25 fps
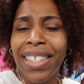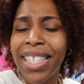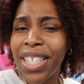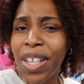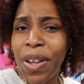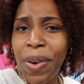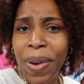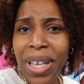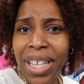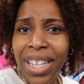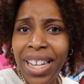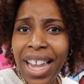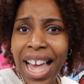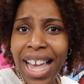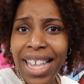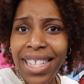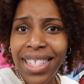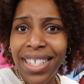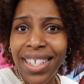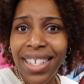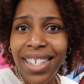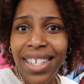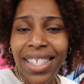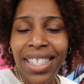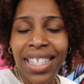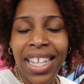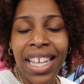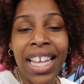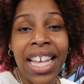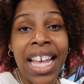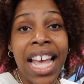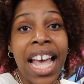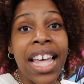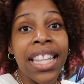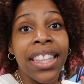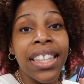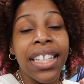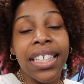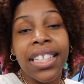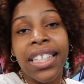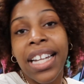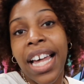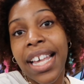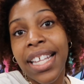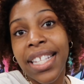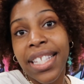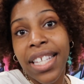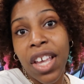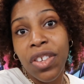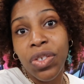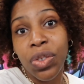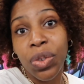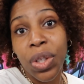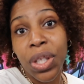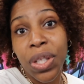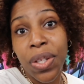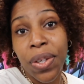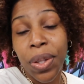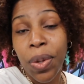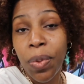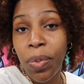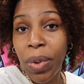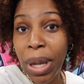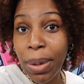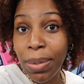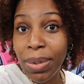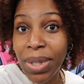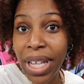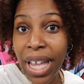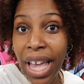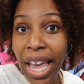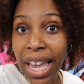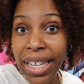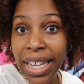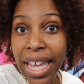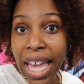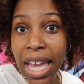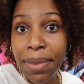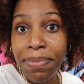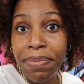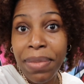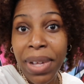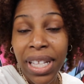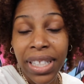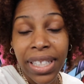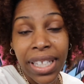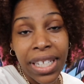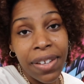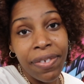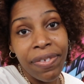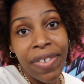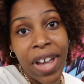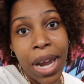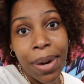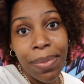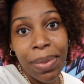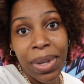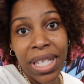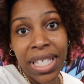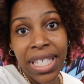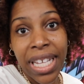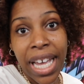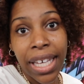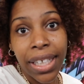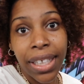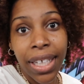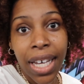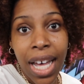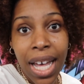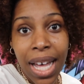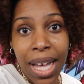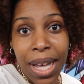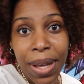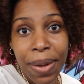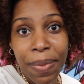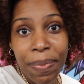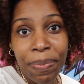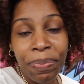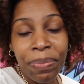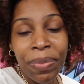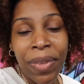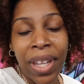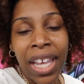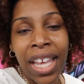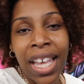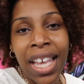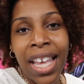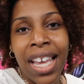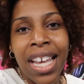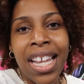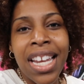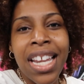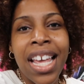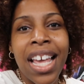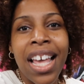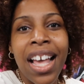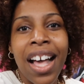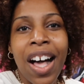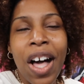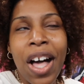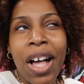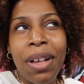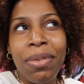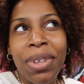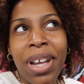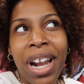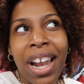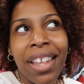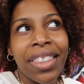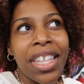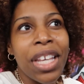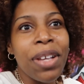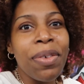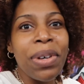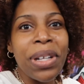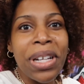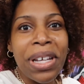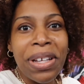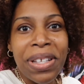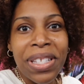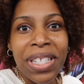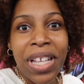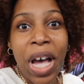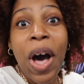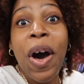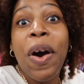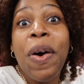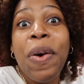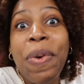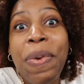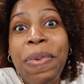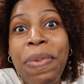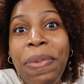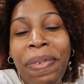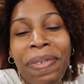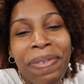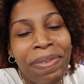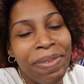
the sewing classes. The class schedule is on the website at melanatedfabrics.com. Trying to think what else. Oh,